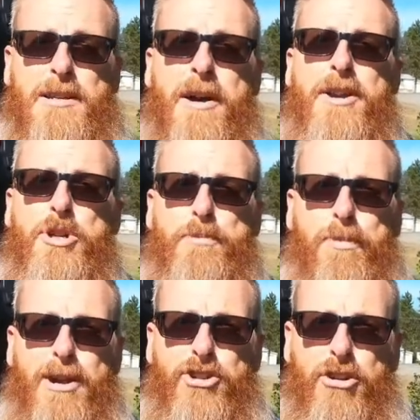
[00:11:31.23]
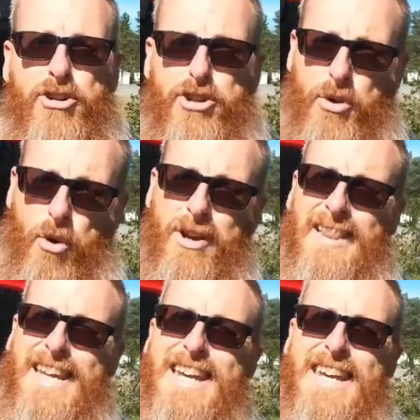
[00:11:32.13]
my new Spreadshirt store link